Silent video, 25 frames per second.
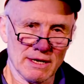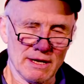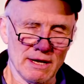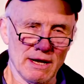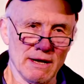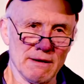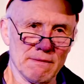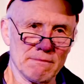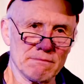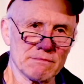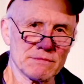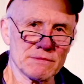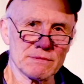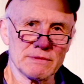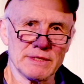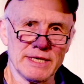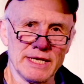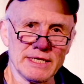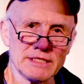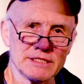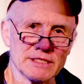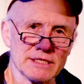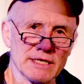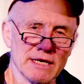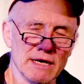
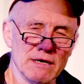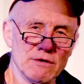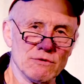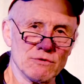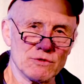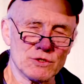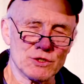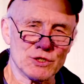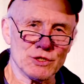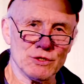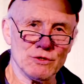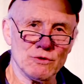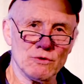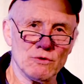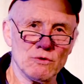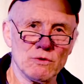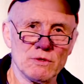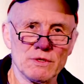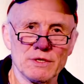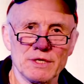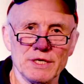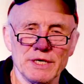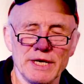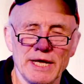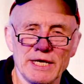let's go
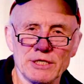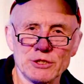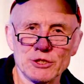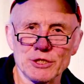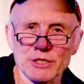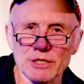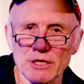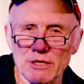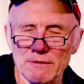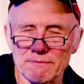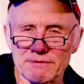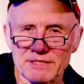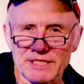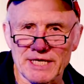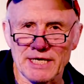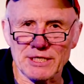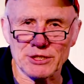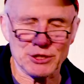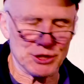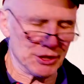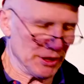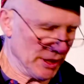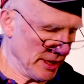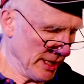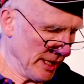to the national
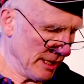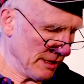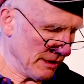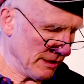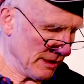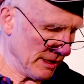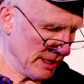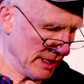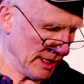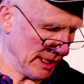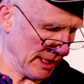obsession here